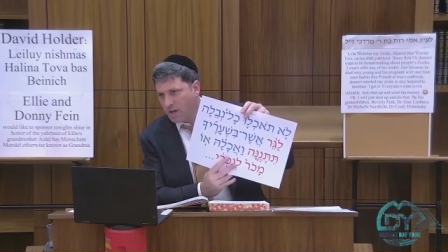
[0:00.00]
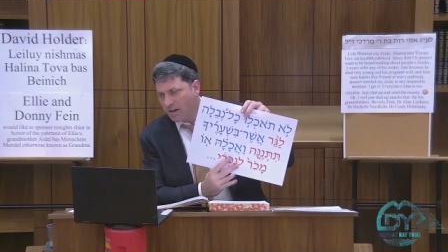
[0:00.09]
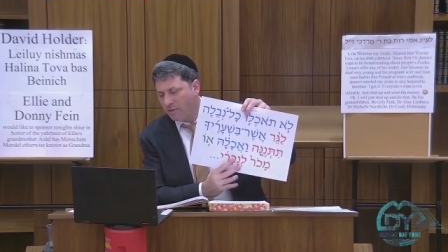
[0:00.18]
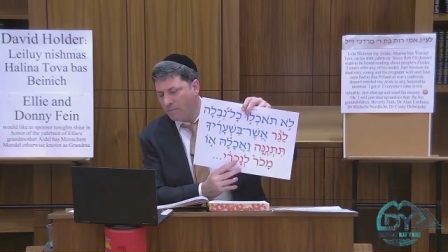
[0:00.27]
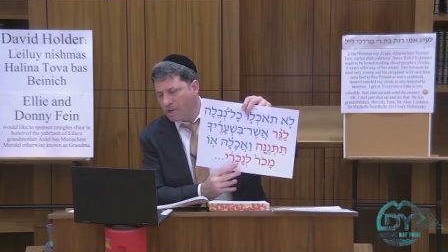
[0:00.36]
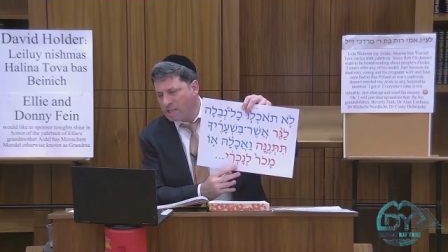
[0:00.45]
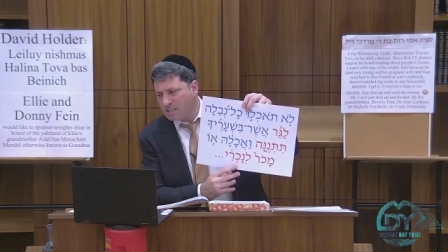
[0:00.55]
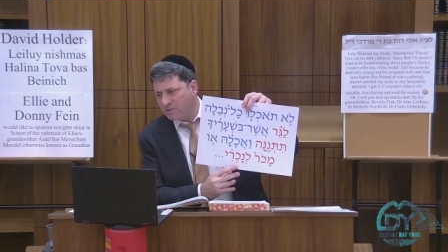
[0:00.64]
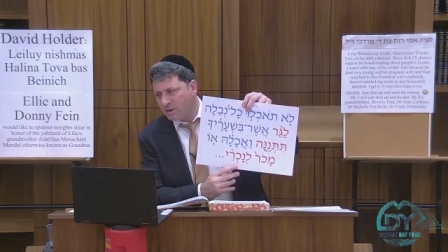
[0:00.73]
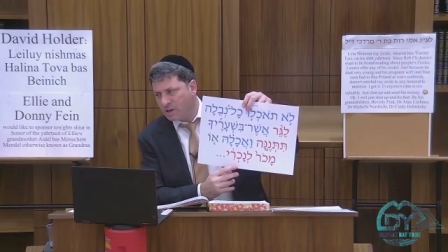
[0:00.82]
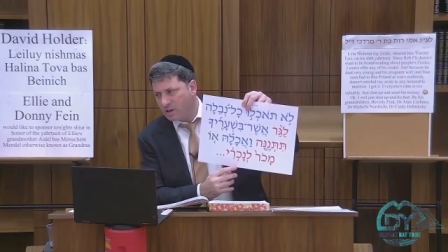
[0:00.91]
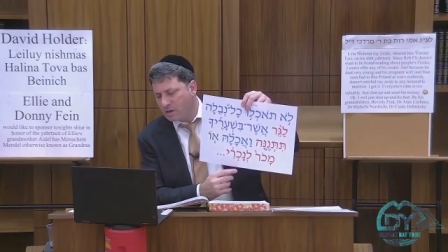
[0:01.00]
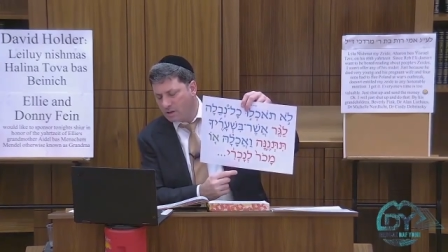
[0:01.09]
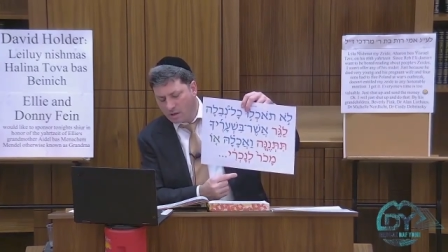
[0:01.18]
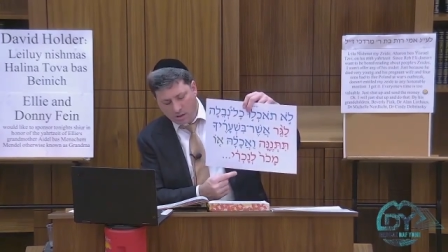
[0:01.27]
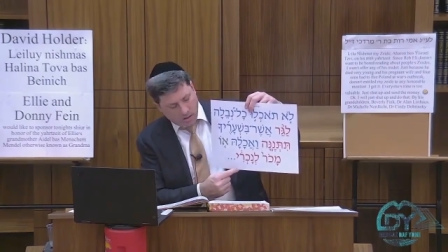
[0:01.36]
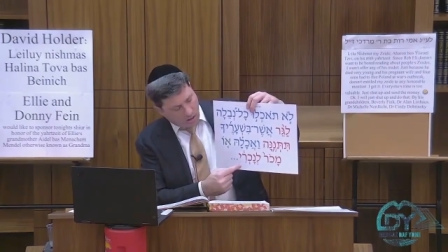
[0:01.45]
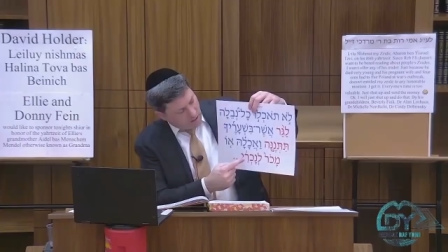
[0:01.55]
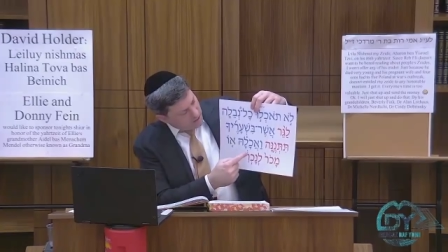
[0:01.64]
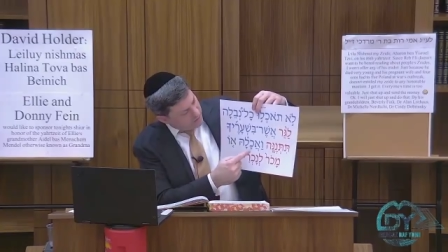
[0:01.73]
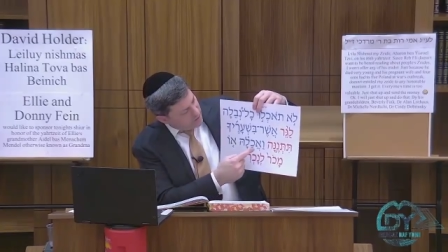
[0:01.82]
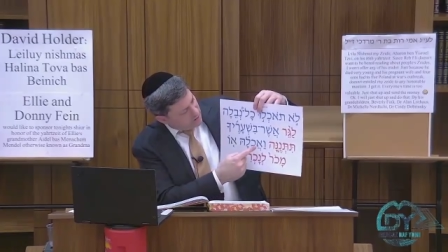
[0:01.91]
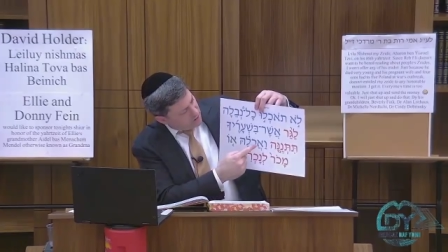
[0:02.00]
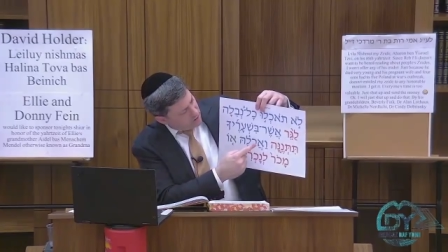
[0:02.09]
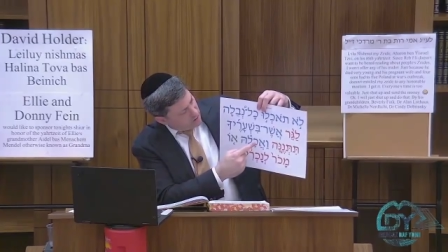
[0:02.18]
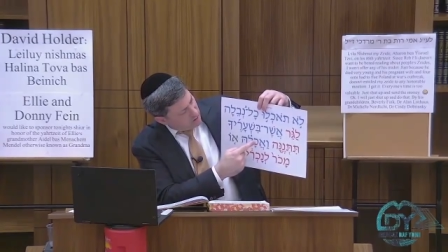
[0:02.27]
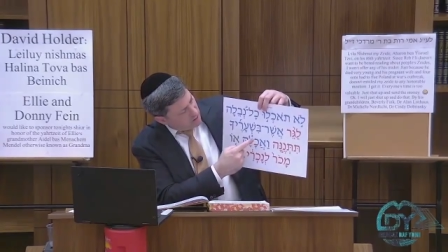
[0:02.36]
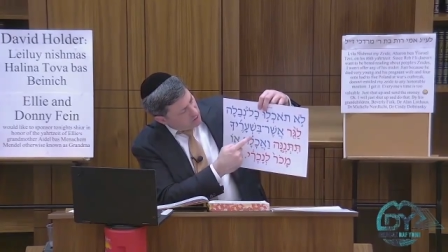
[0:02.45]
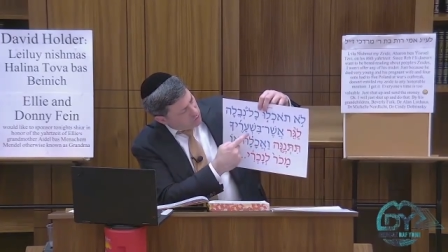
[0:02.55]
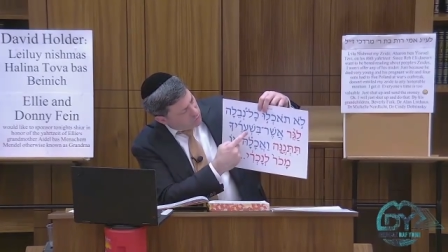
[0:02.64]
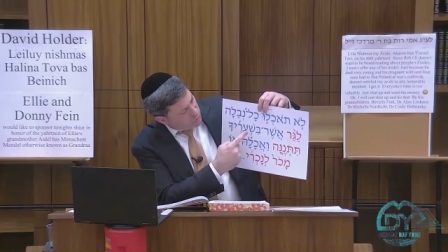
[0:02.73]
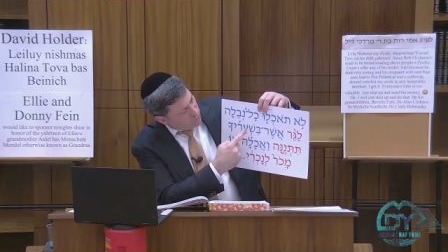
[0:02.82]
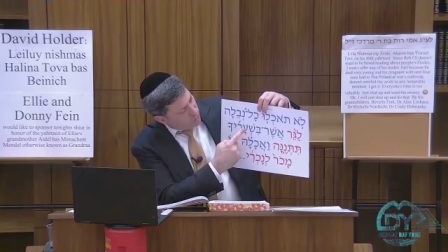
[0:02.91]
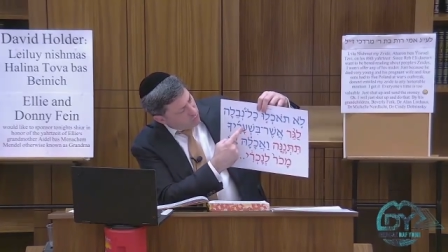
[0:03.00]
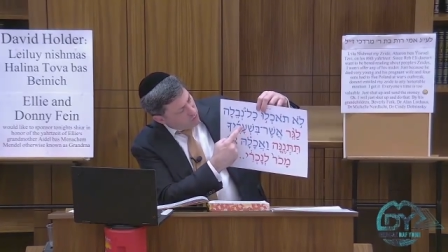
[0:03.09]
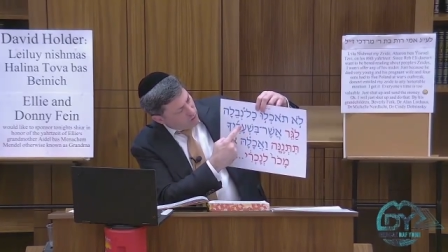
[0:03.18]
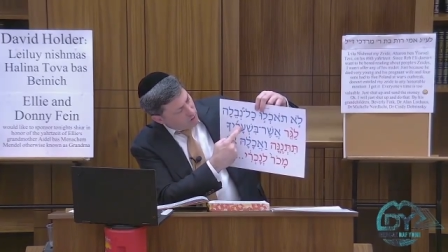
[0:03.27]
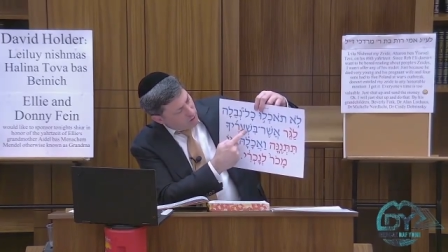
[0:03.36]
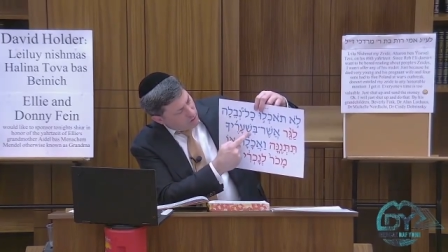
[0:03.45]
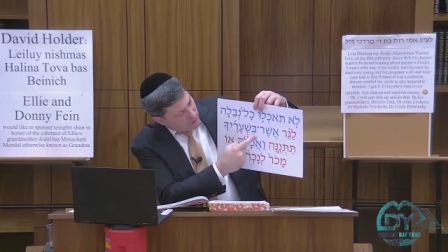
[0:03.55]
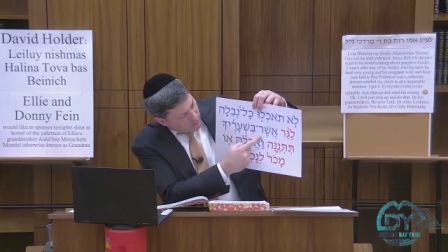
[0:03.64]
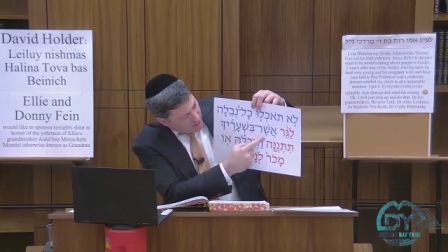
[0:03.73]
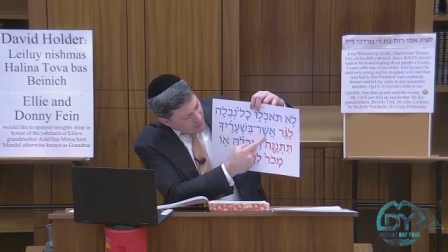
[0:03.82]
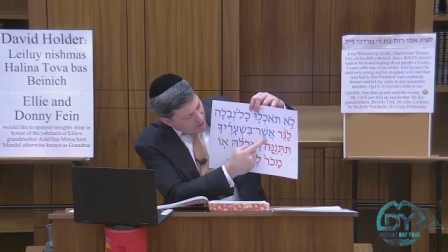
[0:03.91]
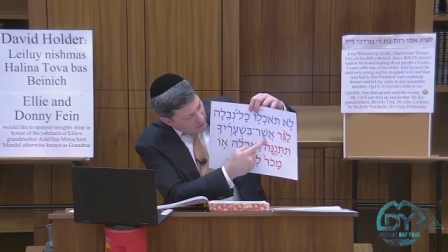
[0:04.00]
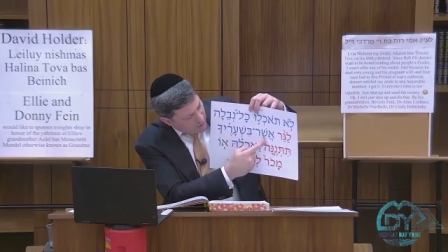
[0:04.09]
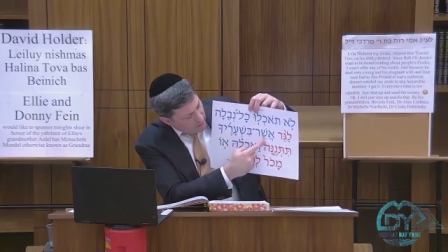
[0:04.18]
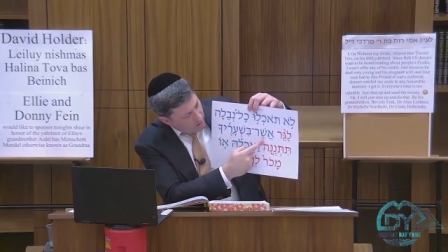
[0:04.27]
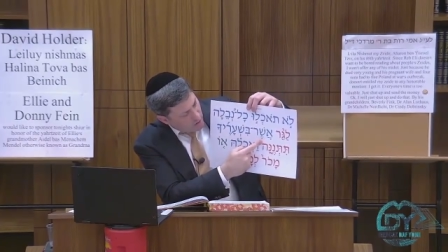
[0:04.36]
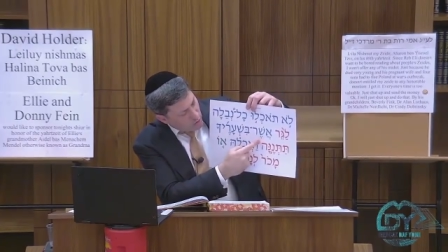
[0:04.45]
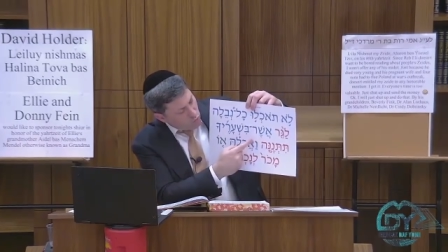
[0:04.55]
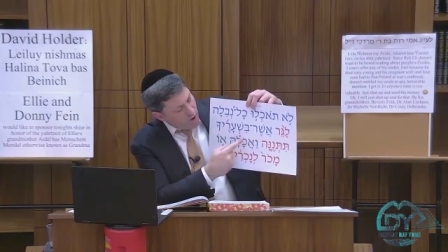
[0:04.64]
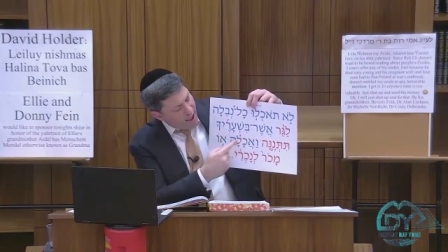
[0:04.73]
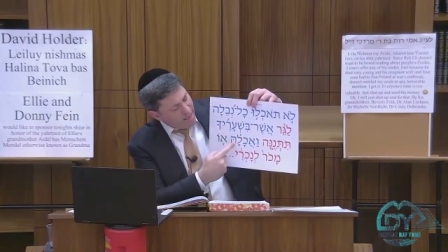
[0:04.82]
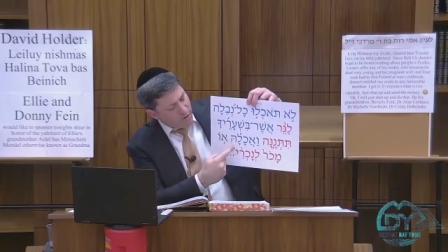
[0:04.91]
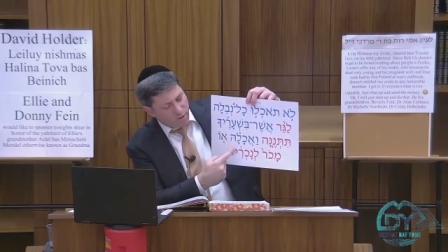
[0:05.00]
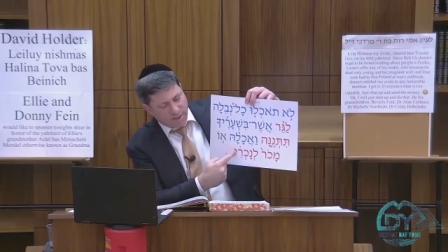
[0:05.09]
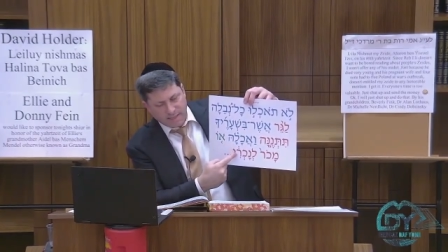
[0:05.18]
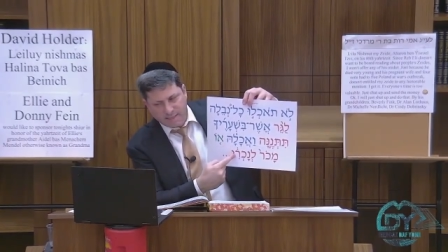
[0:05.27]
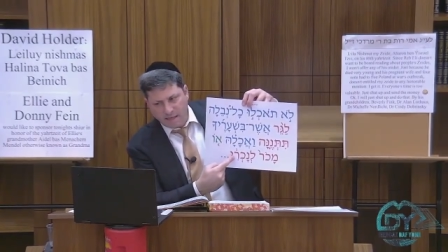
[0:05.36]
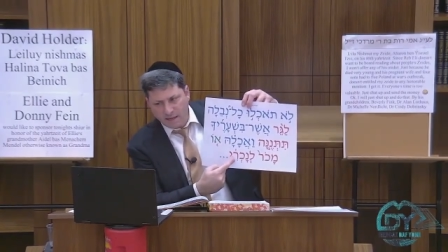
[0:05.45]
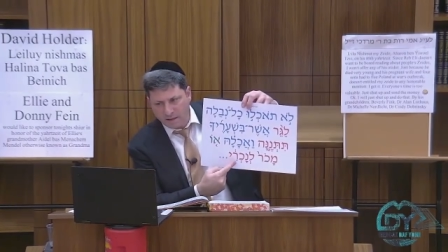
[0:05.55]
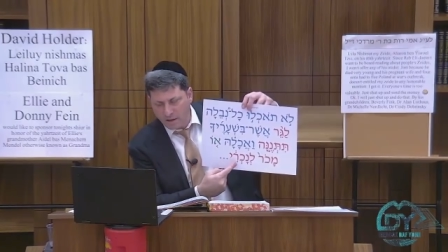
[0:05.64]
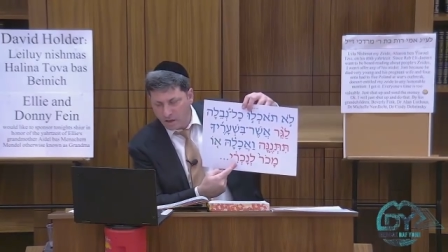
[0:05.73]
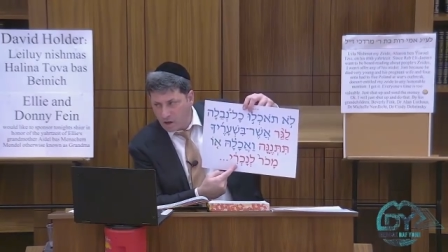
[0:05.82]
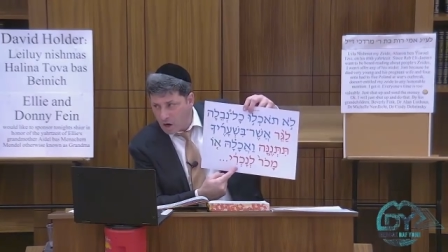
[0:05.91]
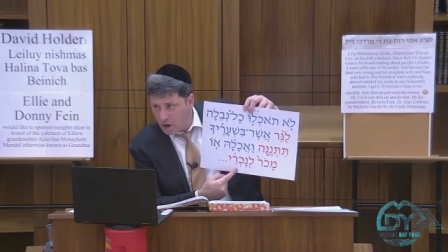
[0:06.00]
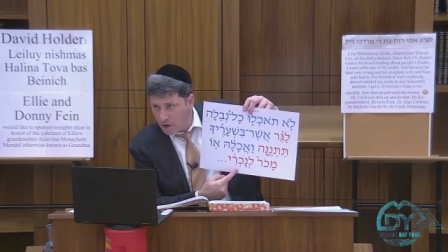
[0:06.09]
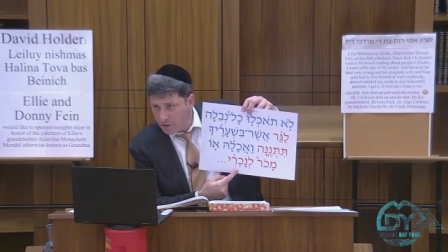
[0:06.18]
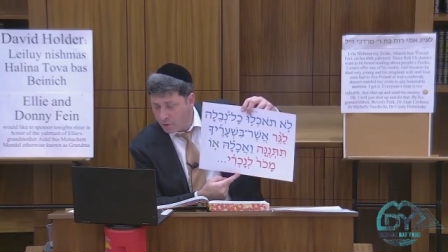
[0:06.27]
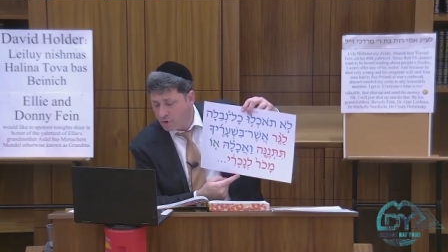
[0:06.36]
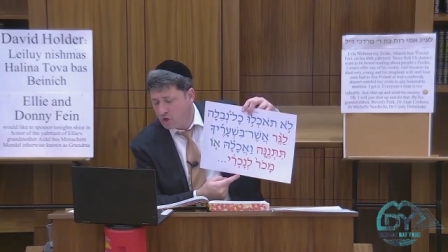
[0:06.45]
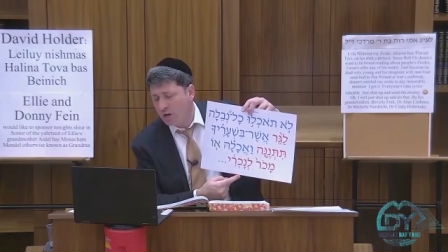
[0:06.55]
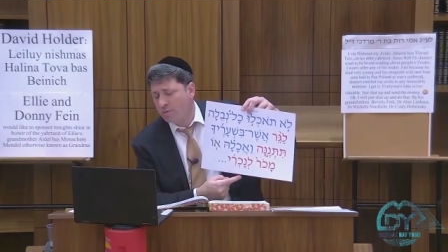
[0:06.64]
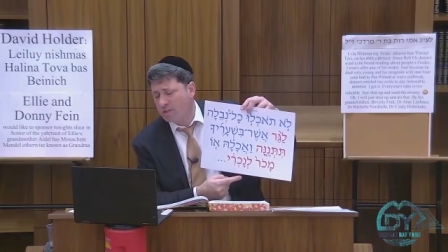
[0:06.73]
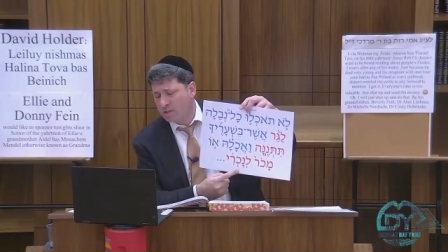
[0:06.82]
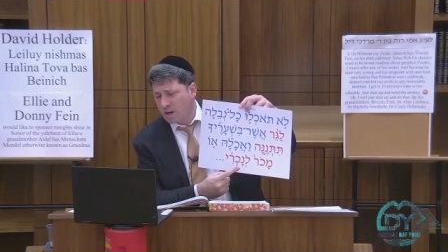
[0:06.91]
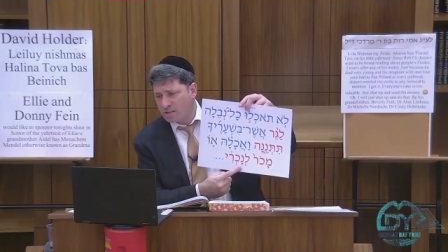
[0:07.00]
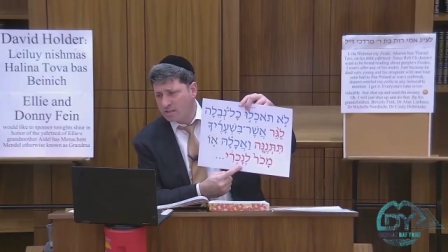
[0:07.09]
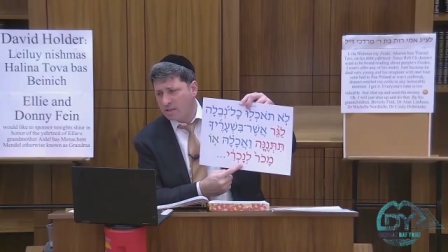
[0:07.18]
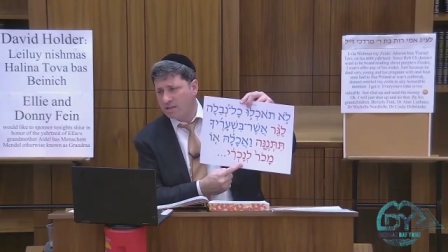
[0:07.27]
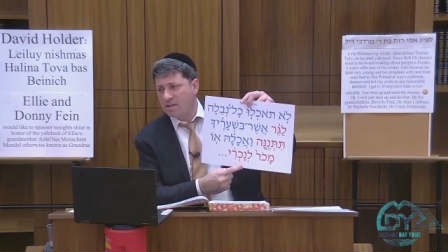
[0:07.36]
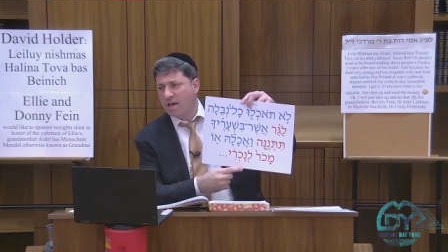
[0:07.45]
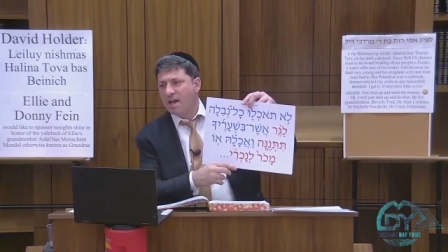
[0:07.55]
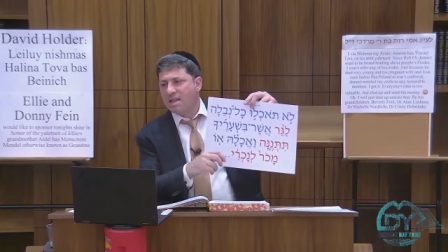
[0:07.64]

You have a mitzvah to give it to the ger rather than selling it to a guy. The Rishonim discussed this.